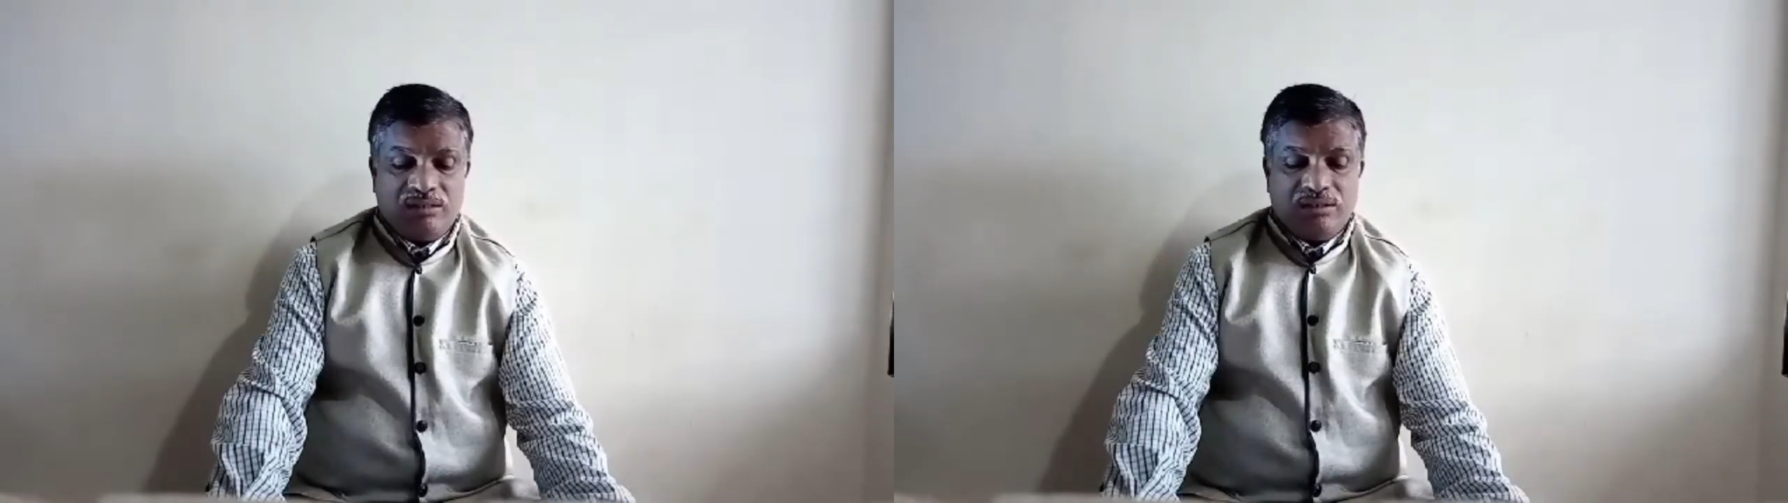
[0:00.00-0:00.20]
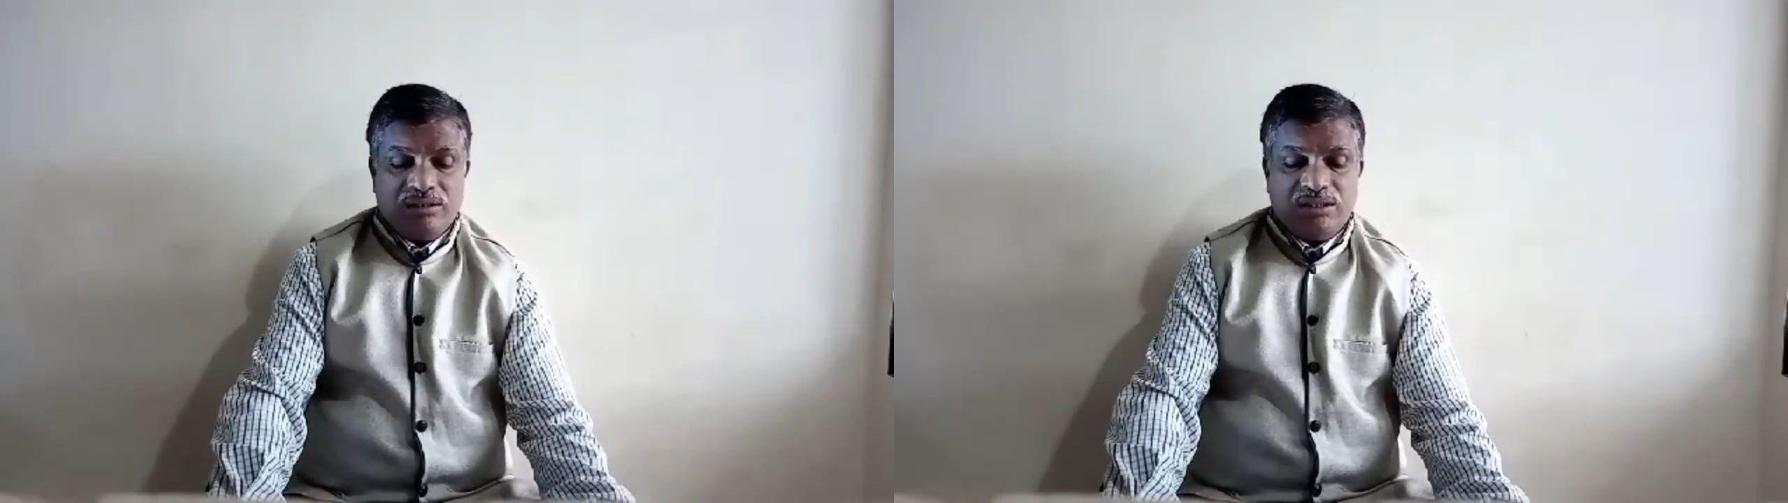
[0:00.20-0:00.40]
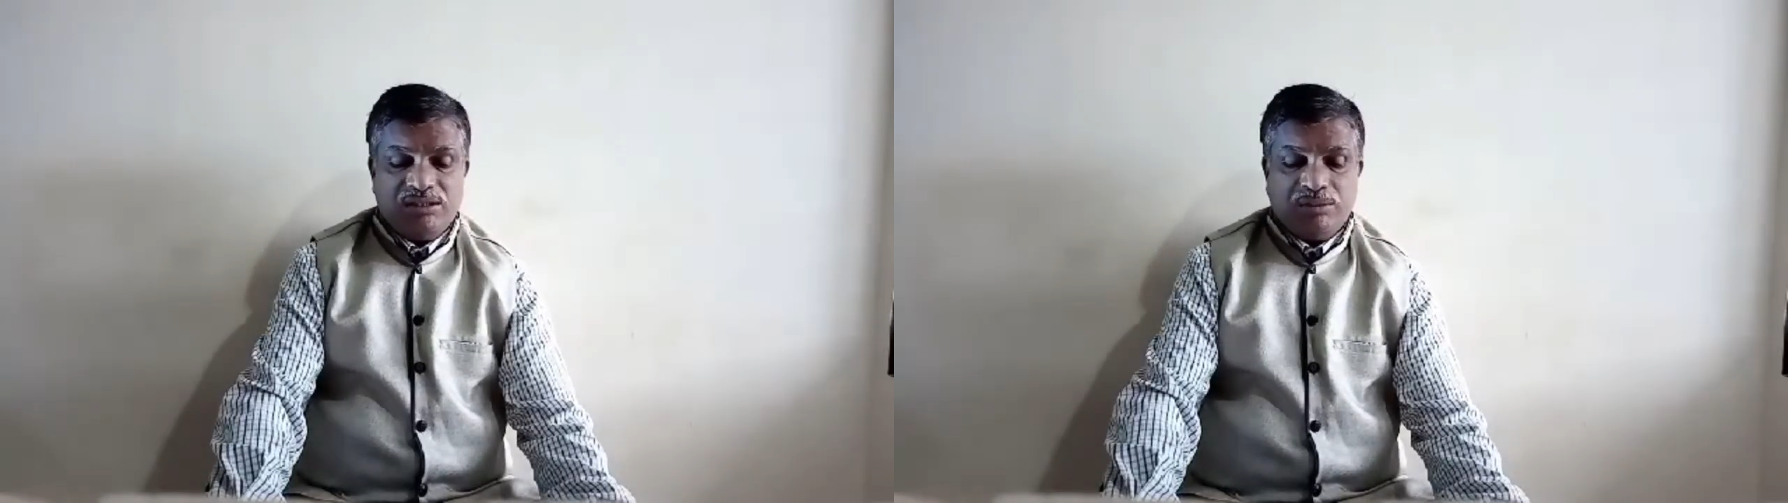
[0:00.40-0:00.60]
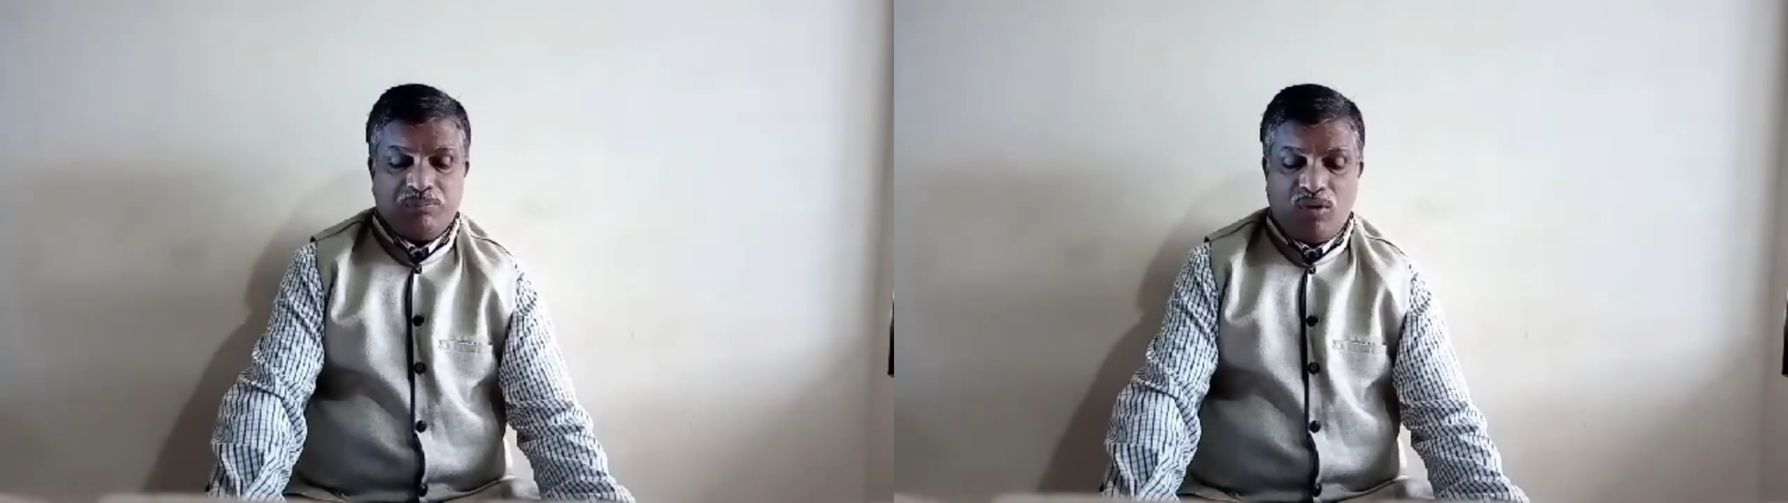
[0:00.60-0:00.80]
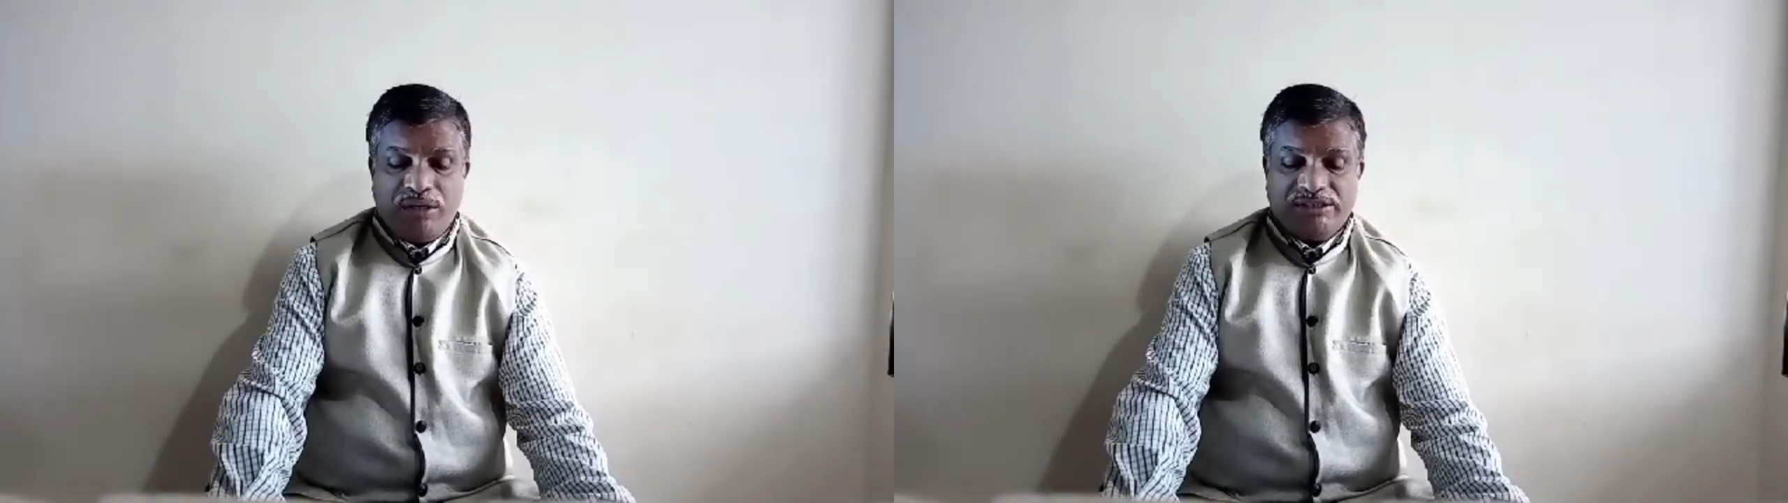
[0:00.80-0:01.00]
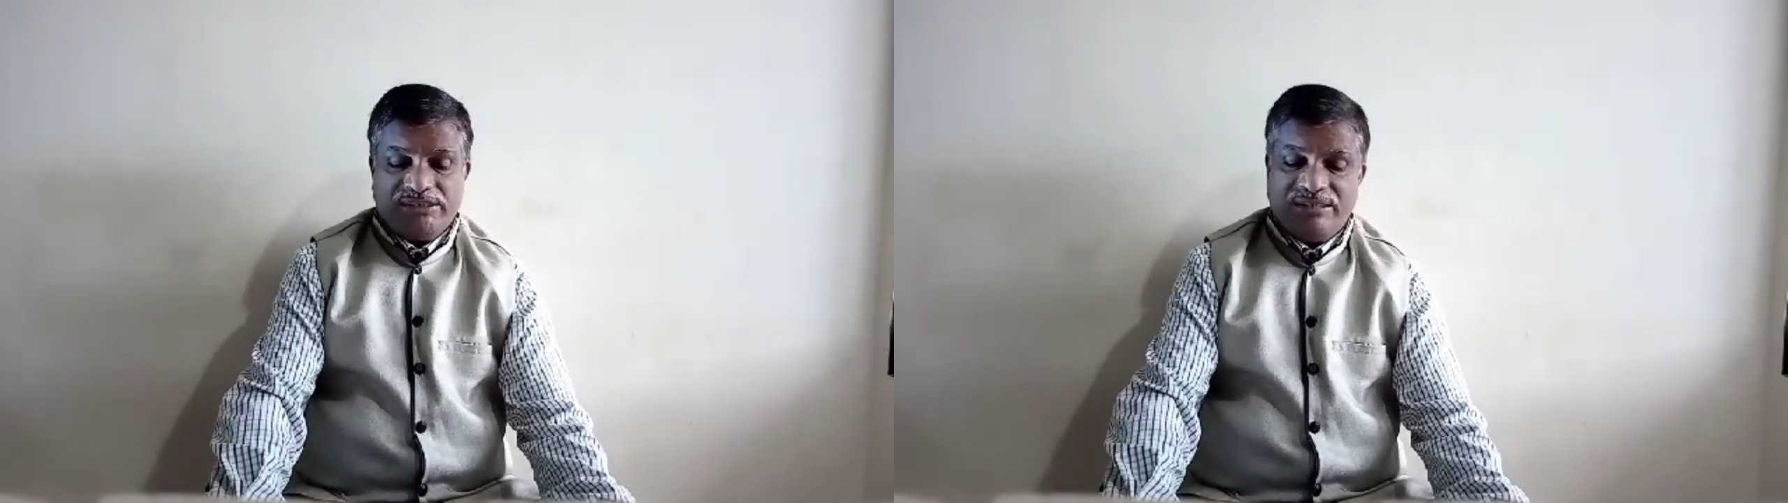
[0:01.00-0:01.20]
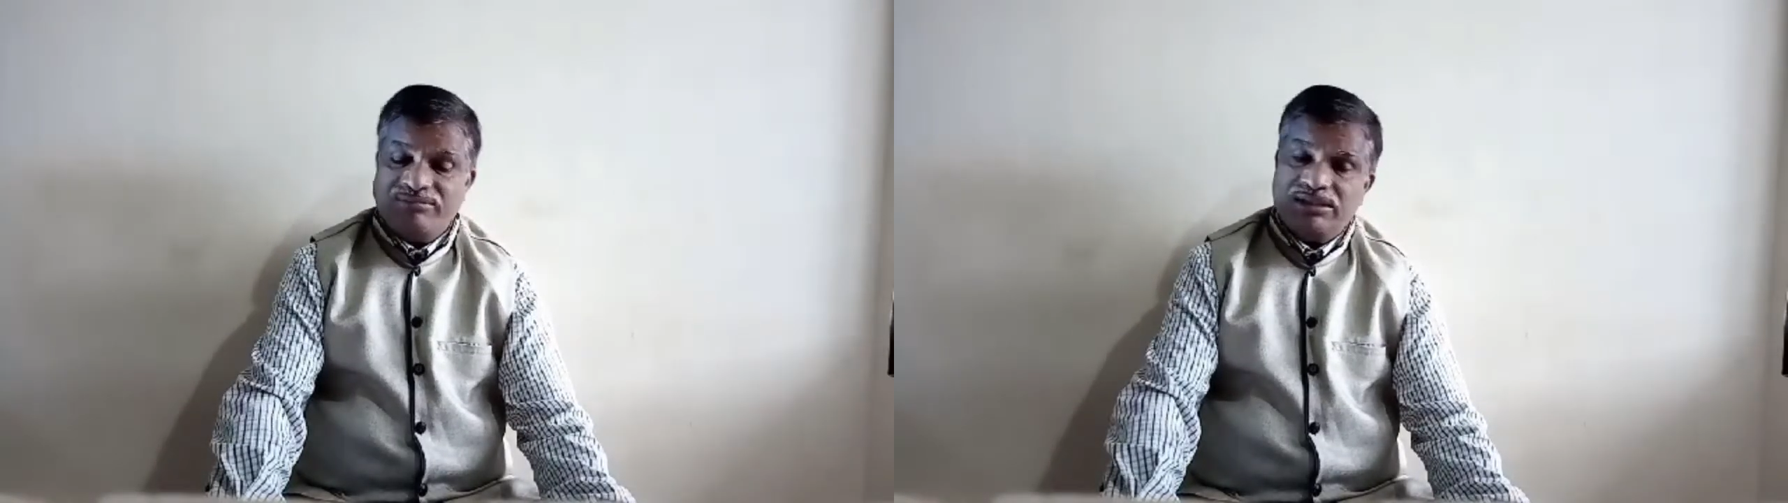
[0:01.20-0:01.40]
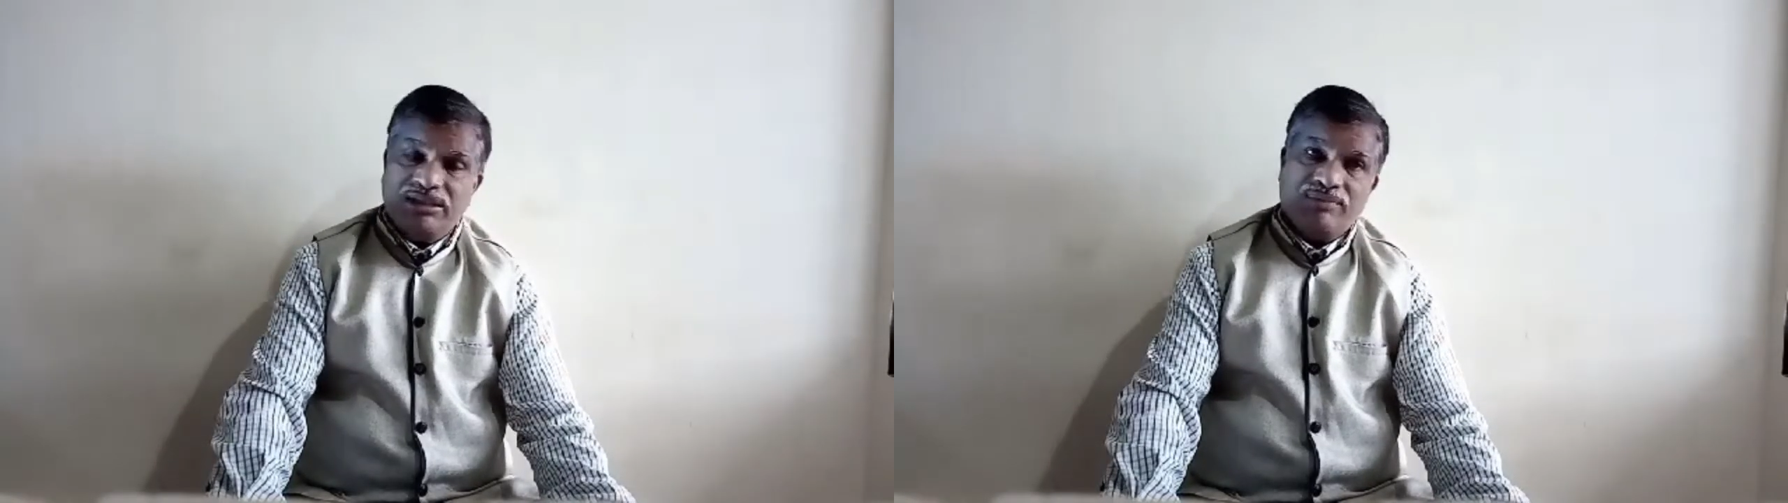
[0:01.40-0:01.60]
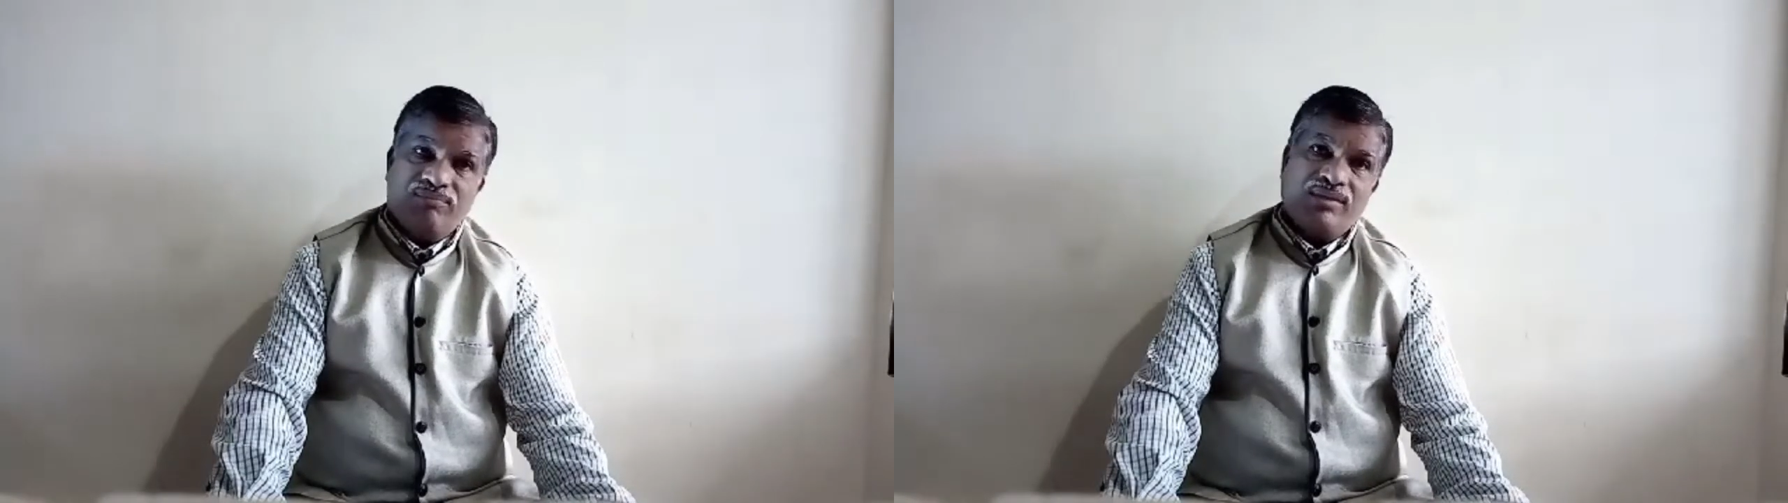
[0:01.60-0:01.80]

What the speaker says: it is a 0.70.